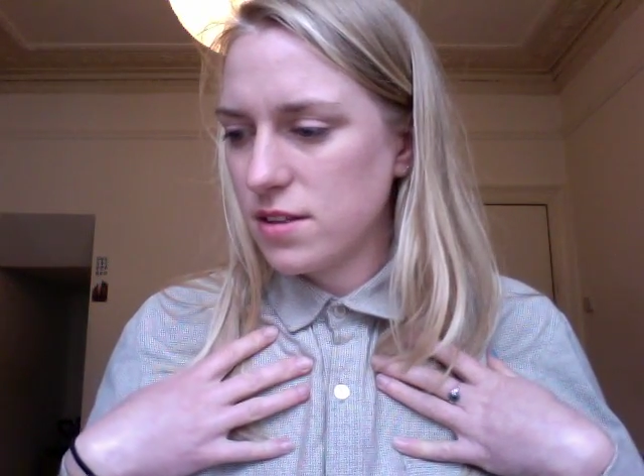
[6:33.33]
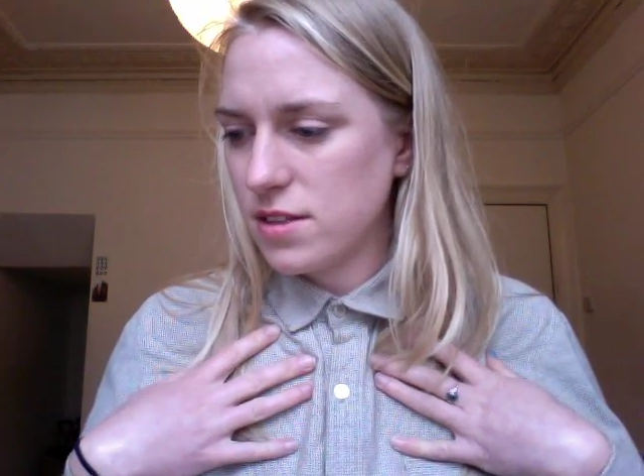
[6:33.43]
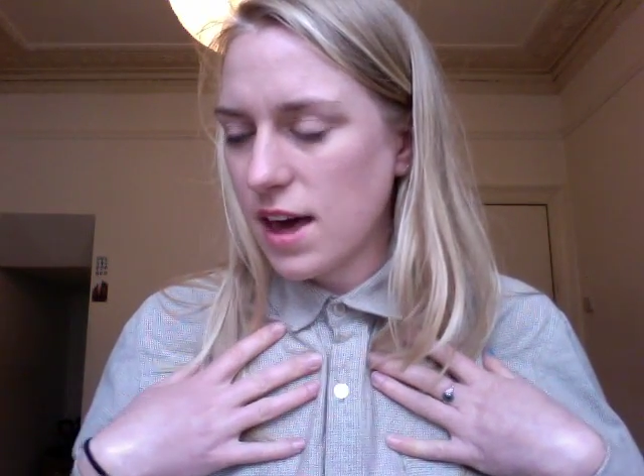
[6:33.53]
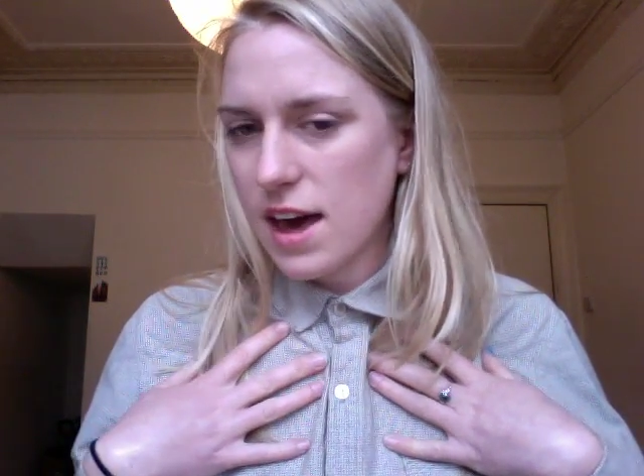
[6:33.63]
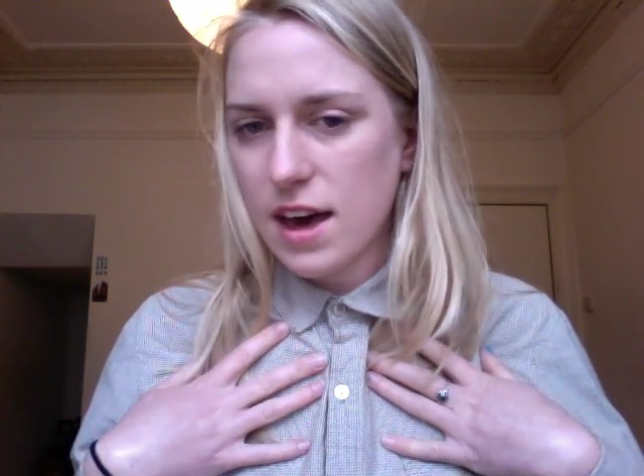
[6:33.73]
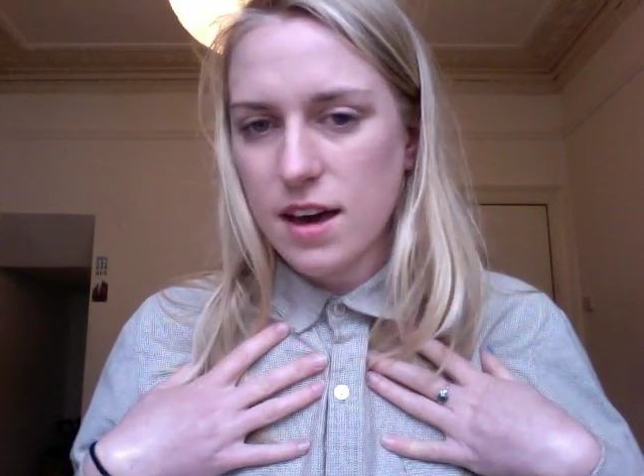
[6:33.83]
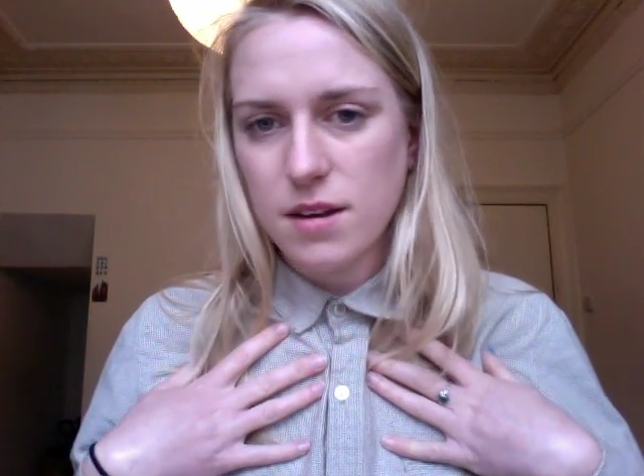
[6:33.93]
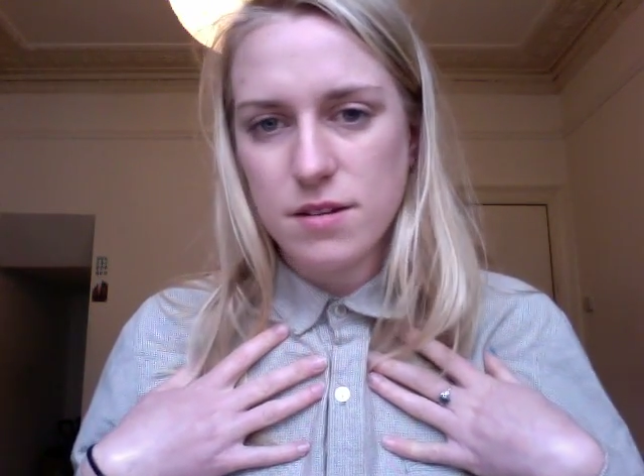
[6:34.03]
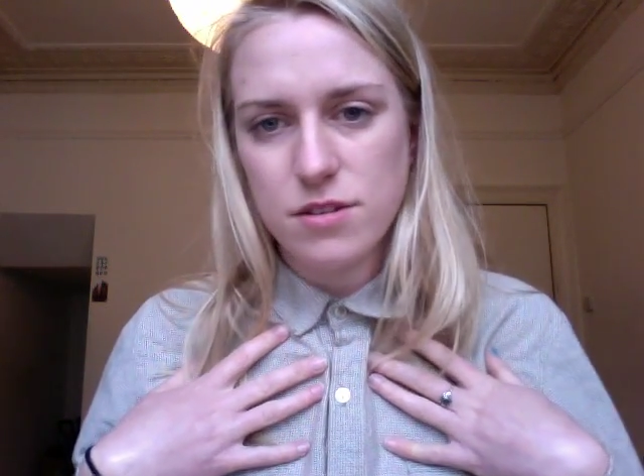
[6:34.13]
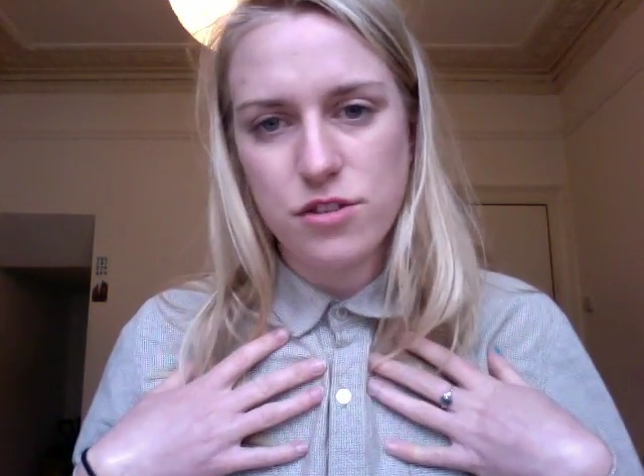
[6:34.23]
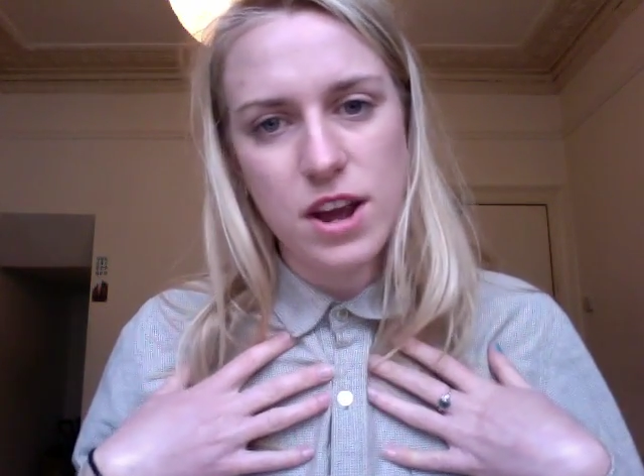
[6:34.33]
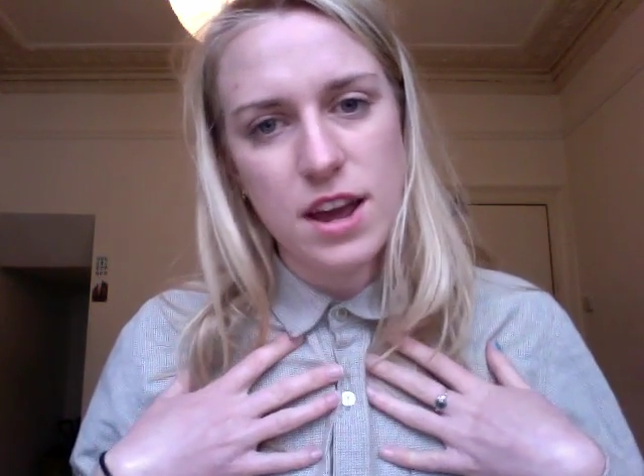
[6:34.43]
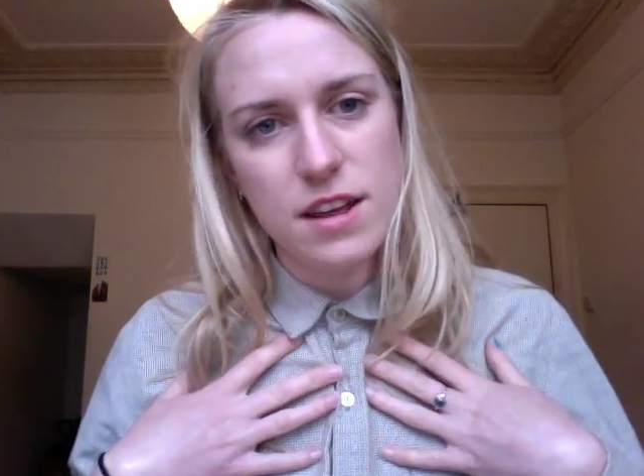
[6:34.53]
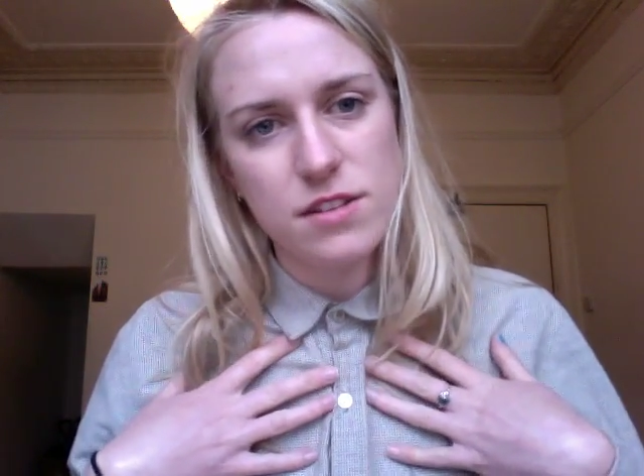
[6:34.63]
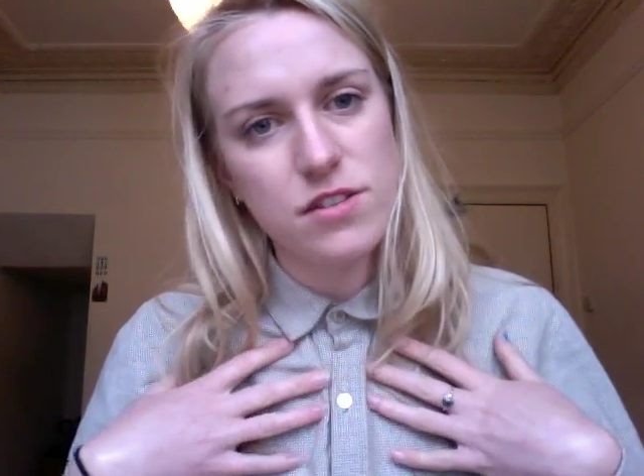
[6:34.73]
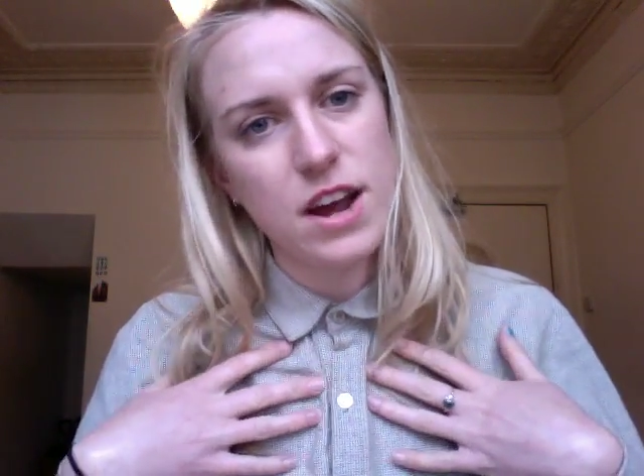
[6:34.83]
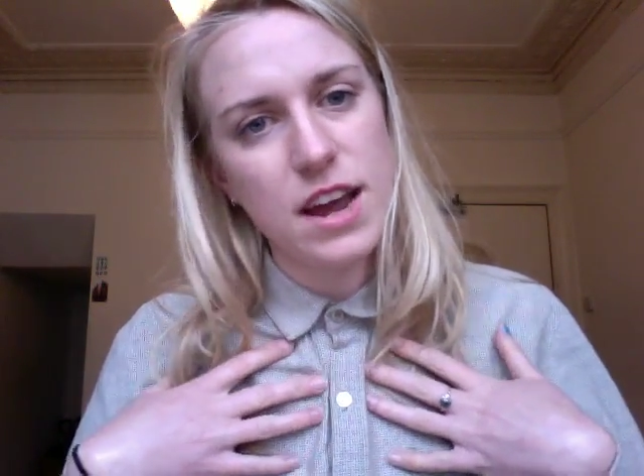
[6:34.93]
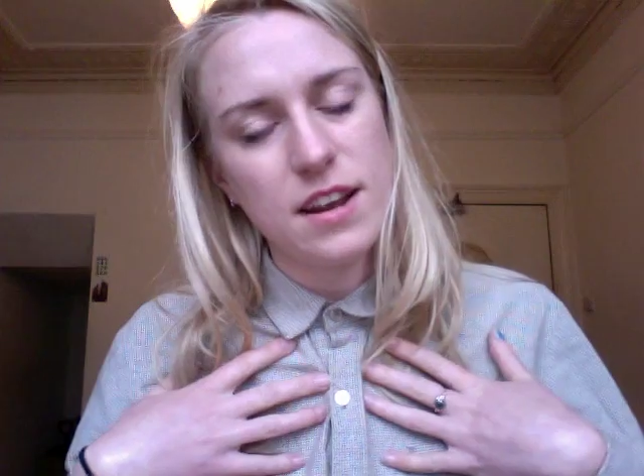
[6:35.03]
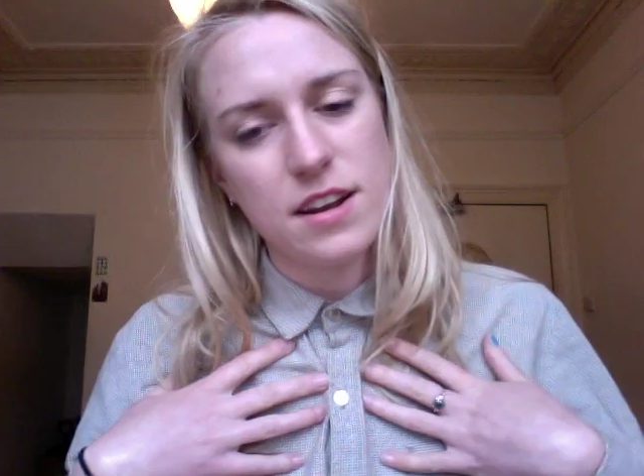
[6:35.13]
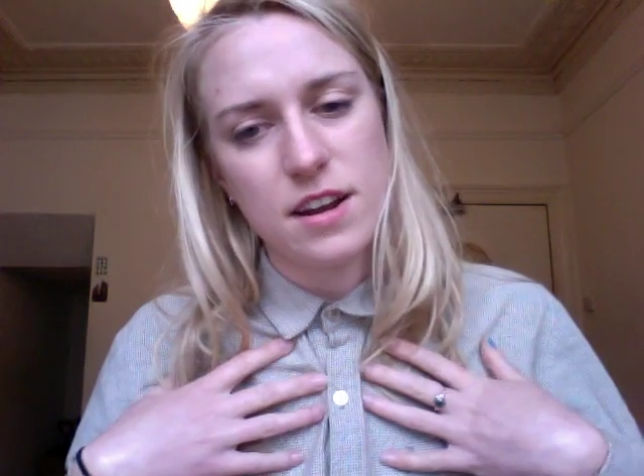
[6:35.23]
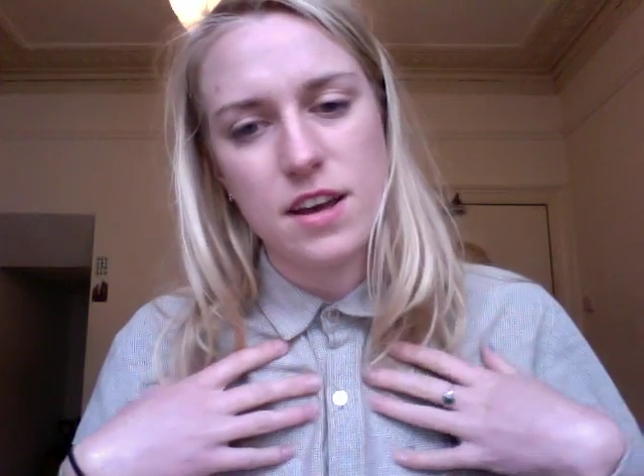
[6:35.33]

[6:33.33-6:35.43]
his trade,